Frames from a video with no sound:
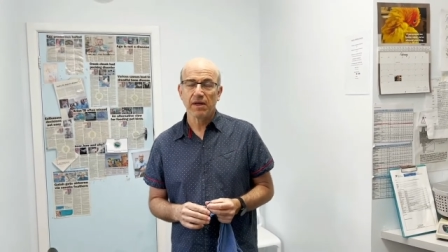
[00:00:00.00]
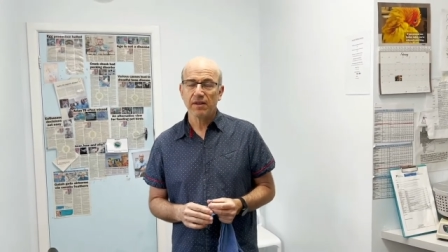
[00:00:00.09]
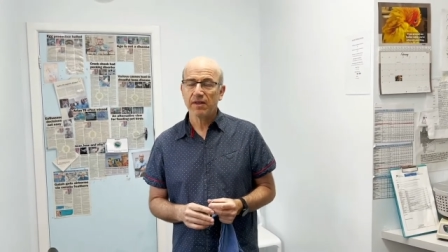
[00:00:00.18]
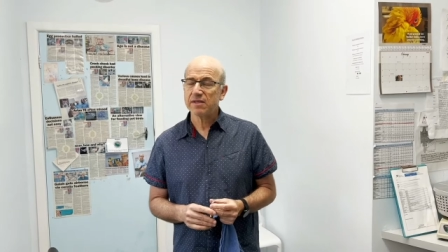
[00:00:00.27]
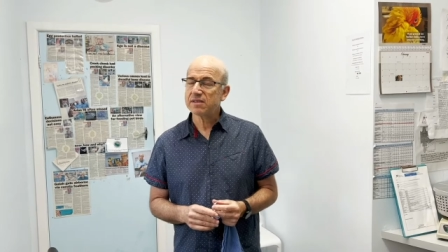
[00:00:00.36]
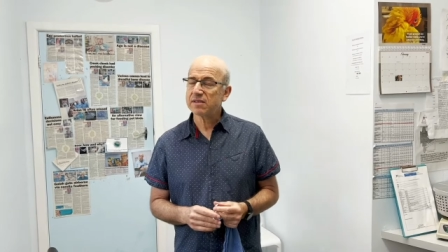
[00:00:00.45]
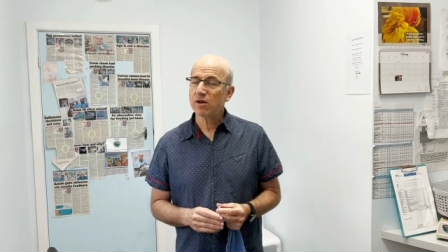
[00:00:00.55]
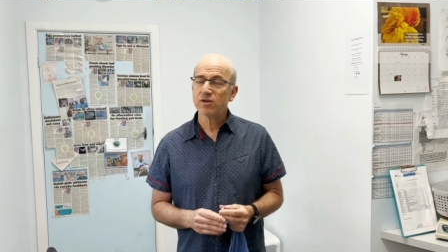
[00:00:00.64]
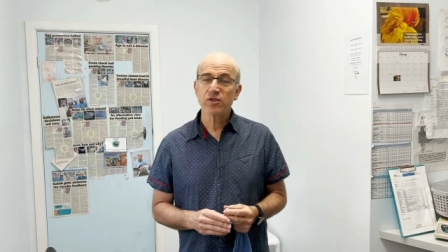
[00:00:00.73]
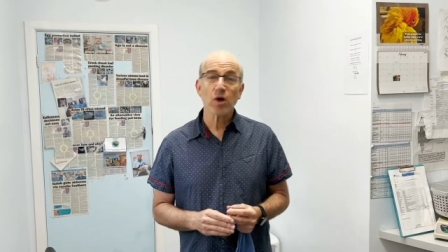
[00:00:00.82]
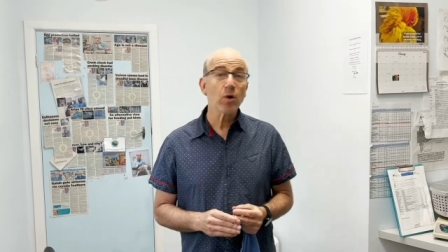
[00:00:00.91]
There's so,
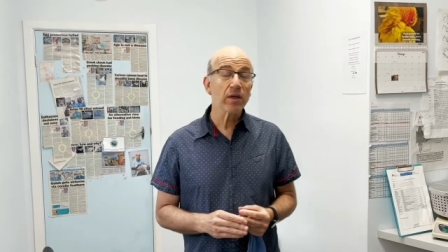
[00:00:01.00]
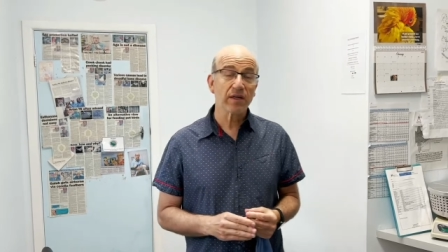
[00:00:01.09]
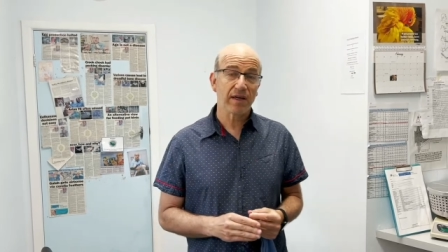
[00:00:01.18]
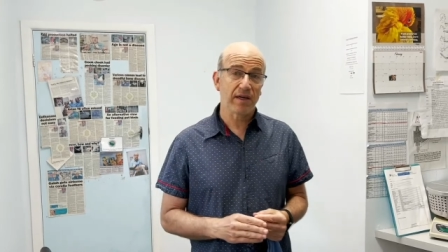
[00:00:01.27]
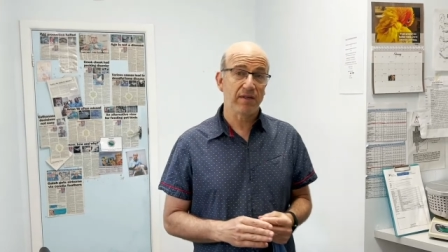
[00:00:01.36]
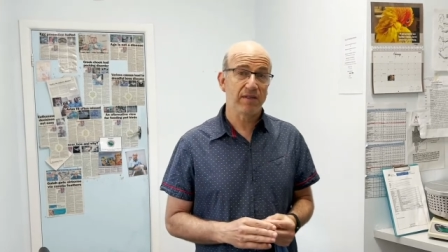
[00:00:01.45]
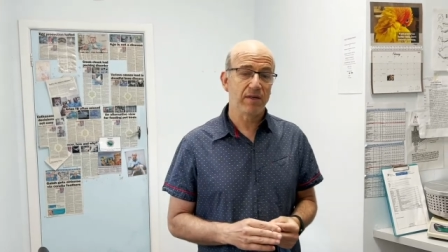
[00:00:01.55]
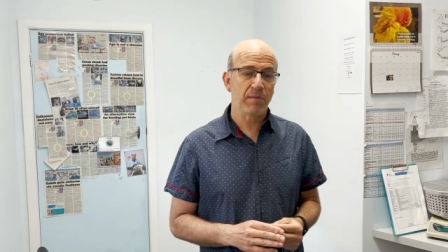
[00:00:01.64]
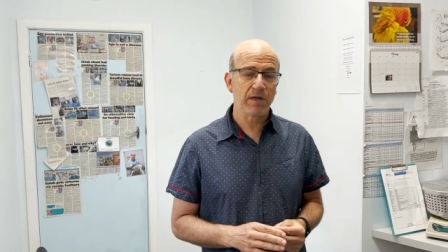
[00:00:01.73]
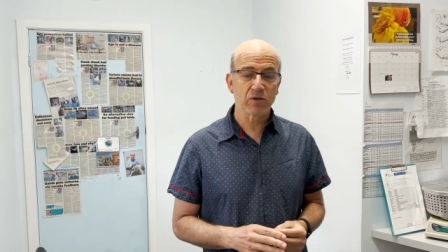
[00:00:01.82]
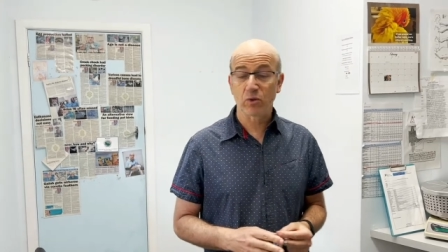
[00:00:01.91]
so little calcium,
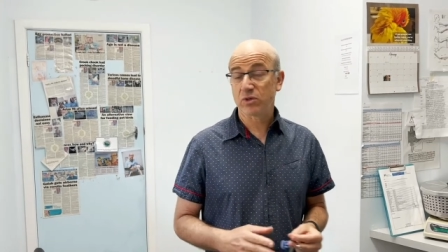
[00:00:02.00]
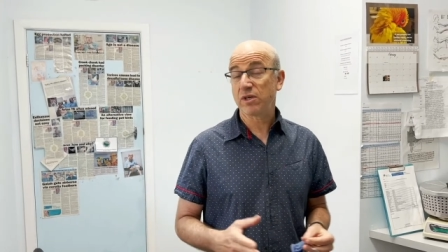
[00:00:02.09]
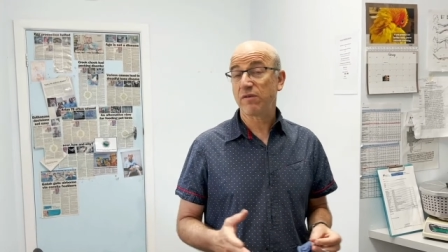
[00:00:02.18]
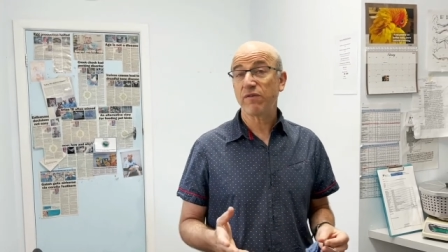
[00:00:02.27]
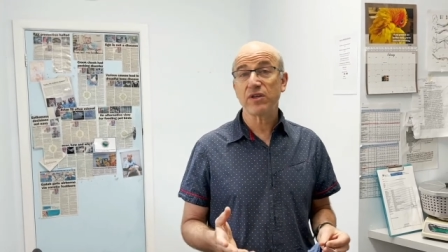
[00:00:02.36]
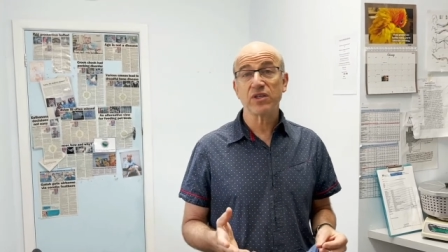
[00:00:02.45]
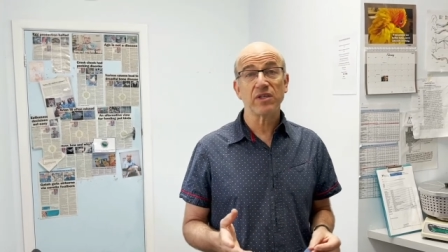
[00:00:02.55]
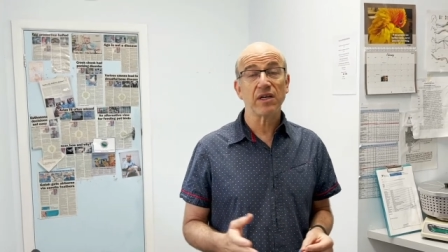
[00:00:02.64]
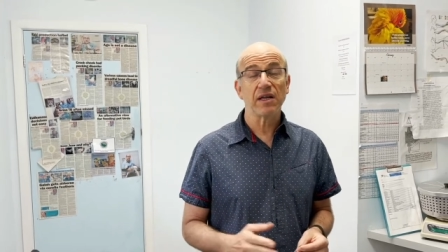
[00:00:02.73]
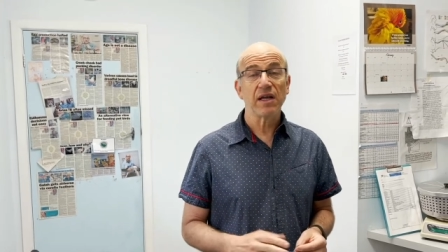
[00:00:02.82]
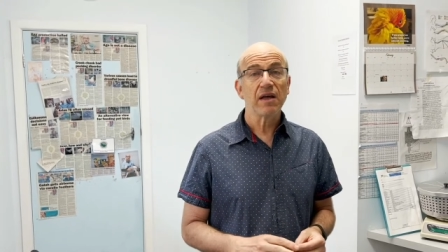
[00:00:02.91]
and it's also deficient
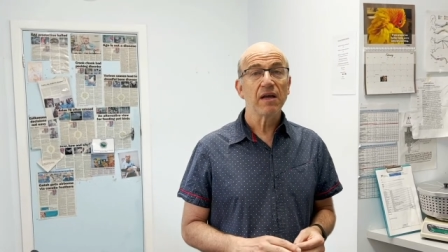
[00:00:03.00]
in